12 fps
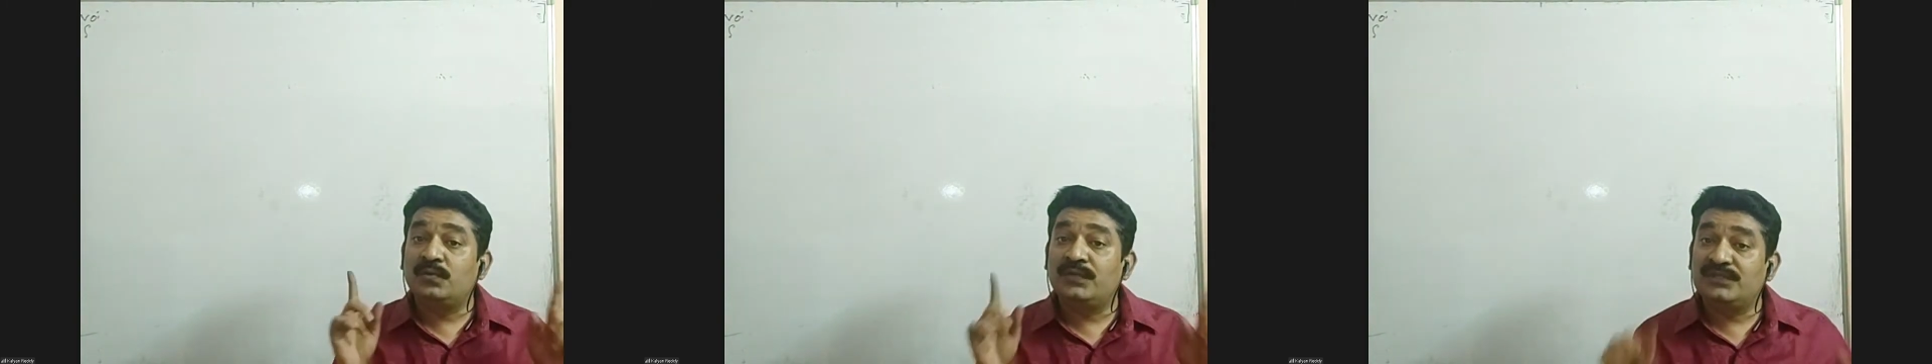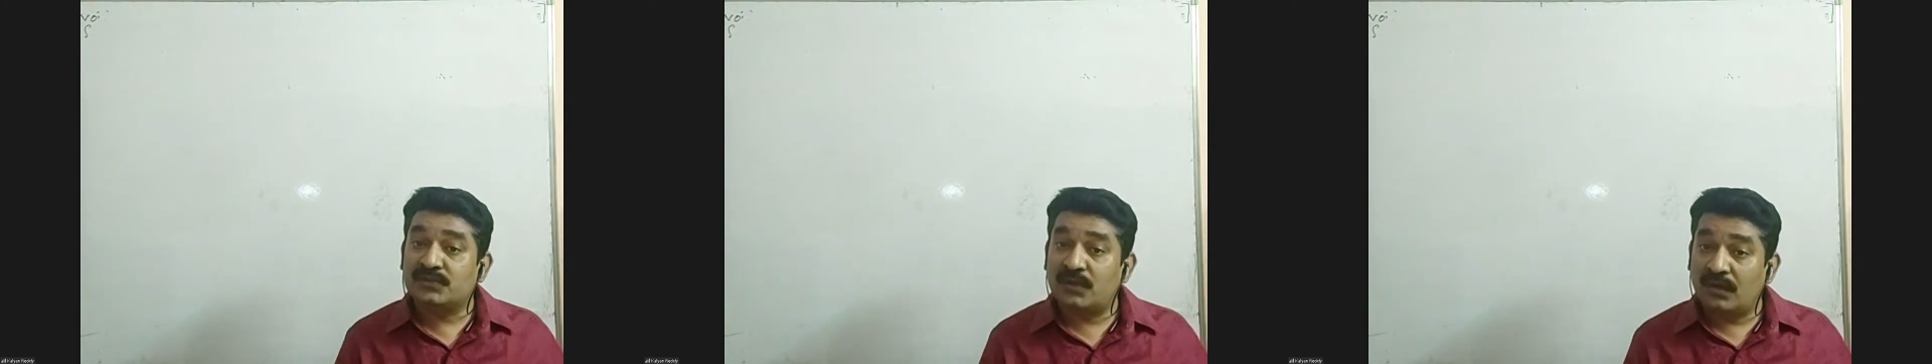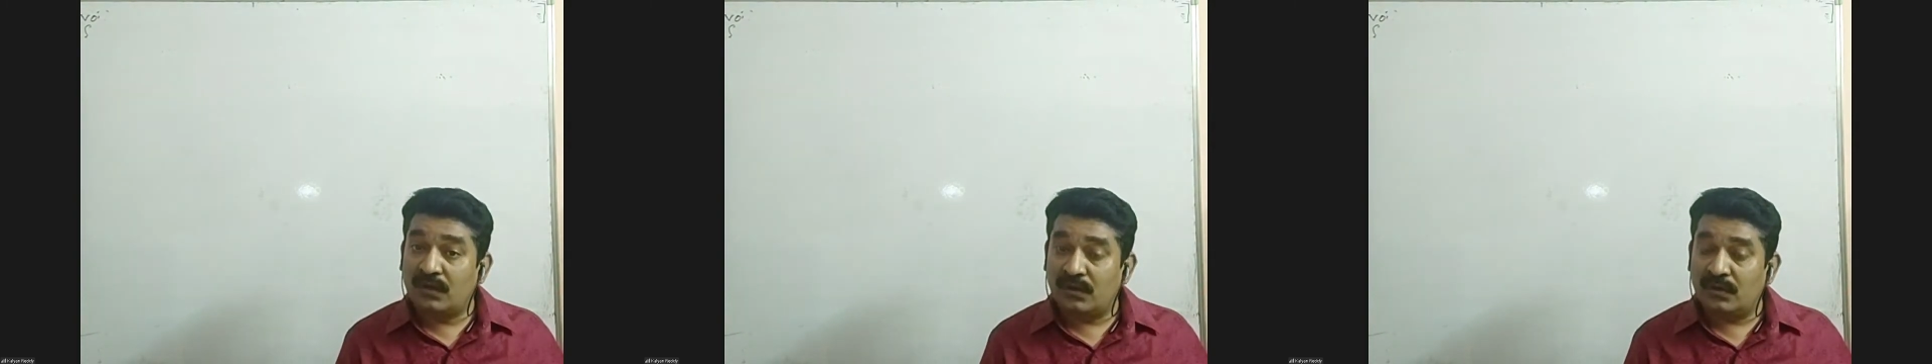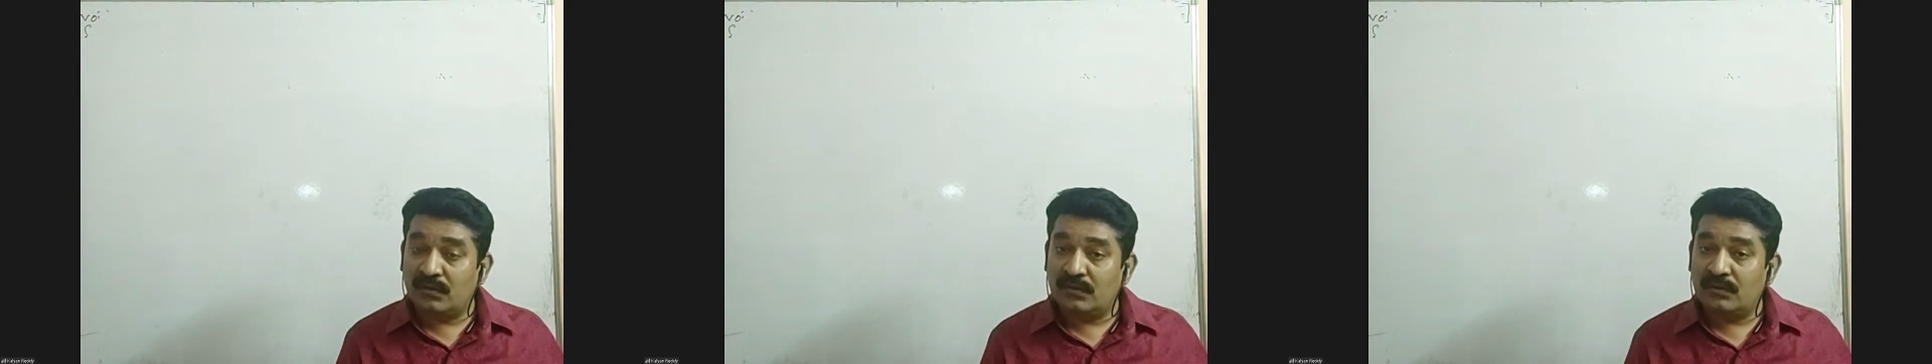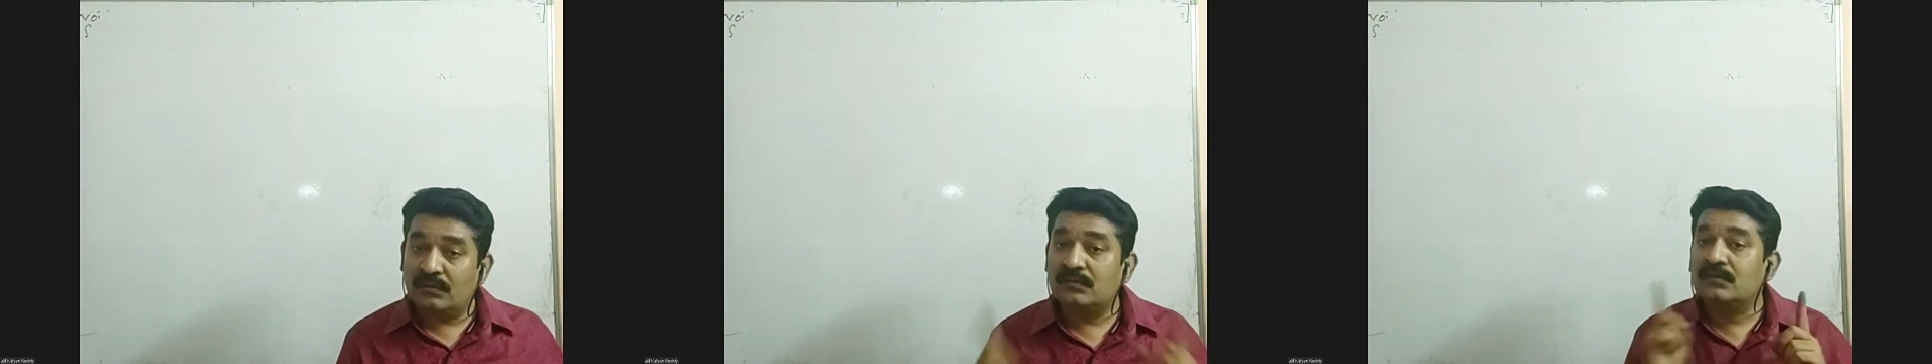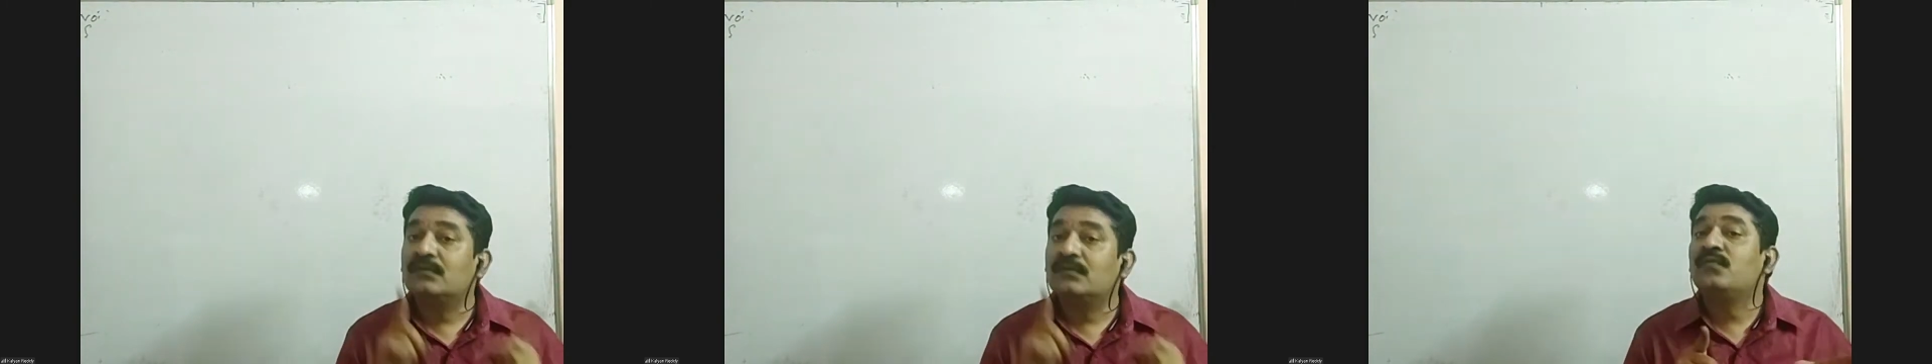these all.
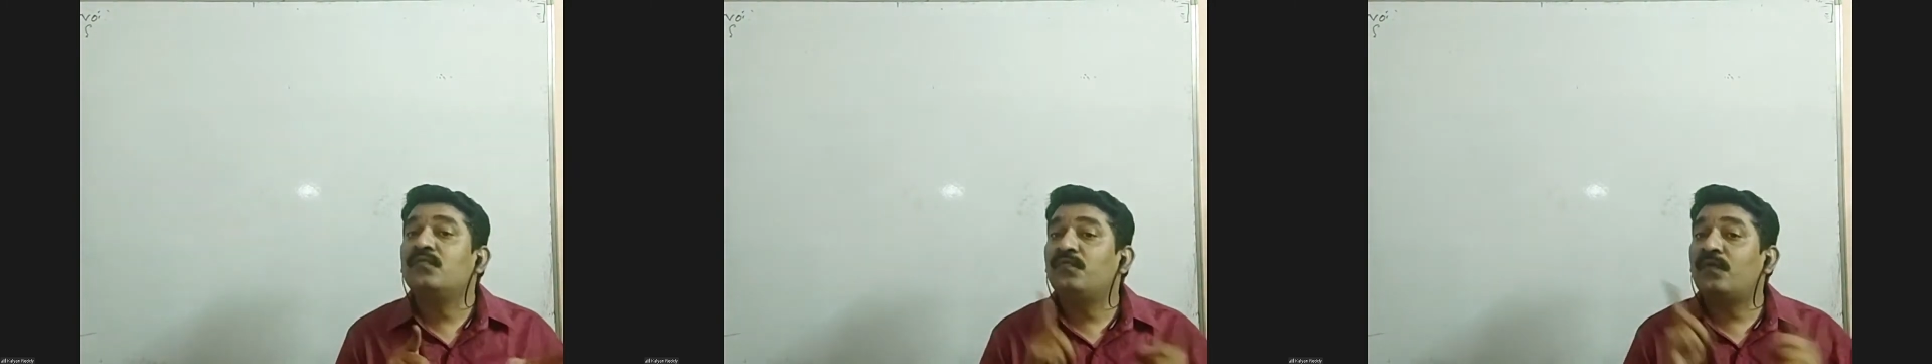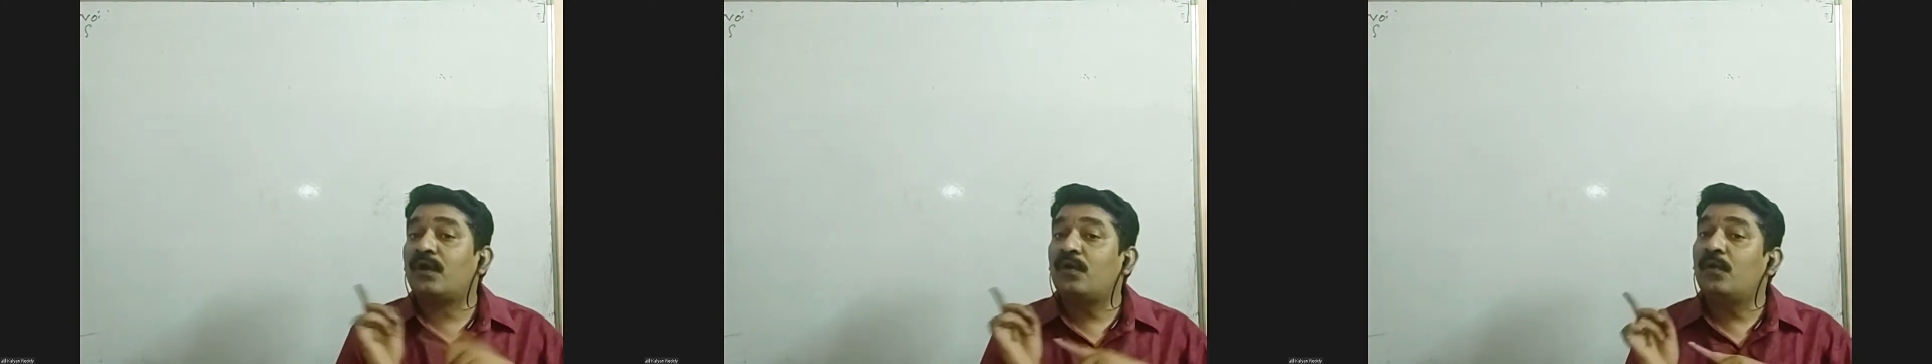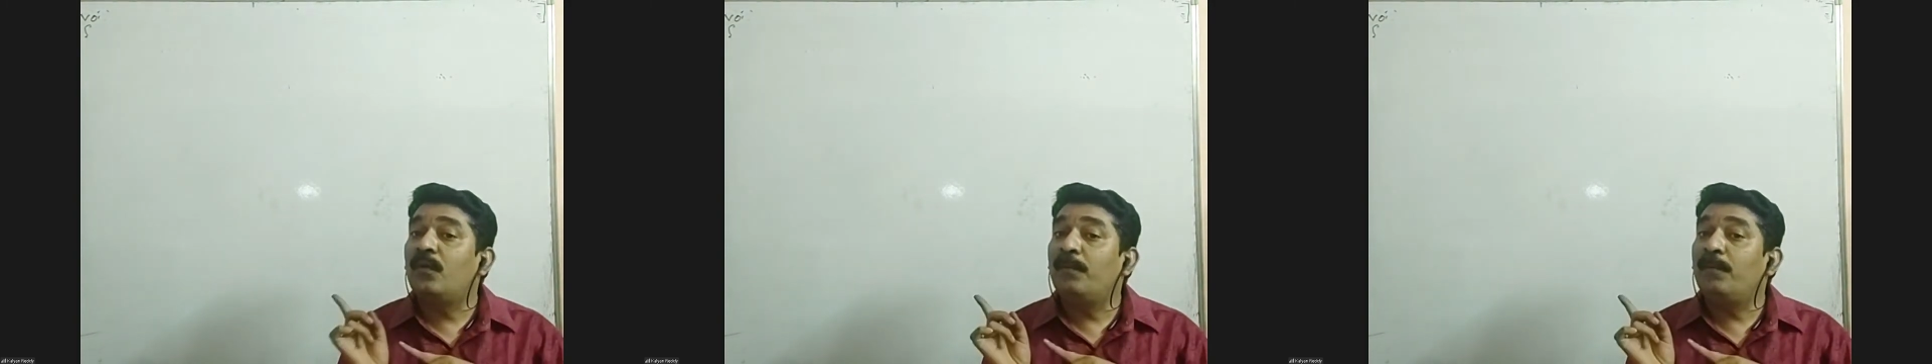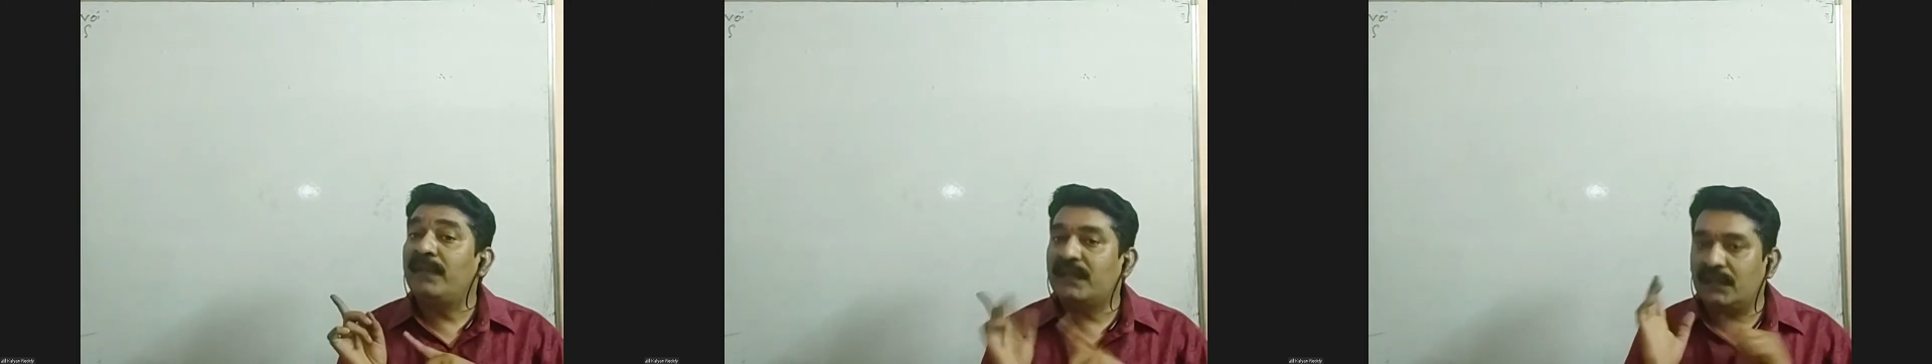Follow me.